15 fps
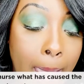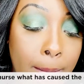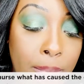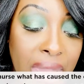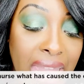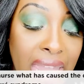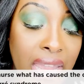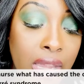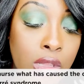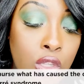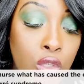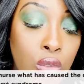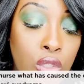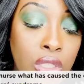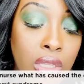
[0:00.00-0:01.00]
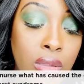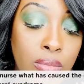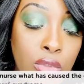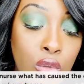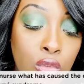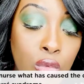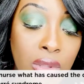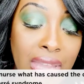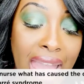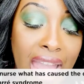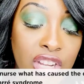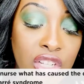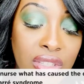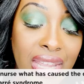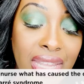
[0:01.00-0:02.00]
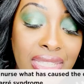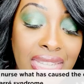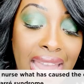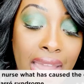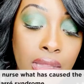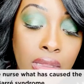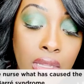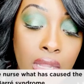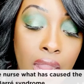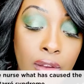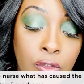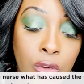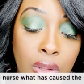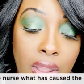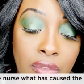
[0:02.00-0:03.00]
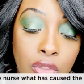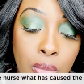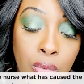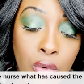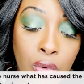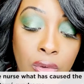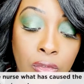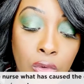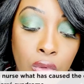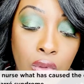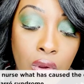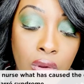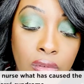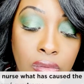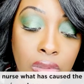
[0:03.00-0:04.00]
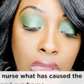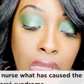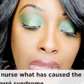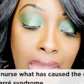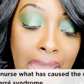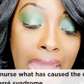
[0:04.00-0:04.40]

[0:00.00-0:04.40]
B is due to an immune reaction that attacks the covering of the peripheral nerves.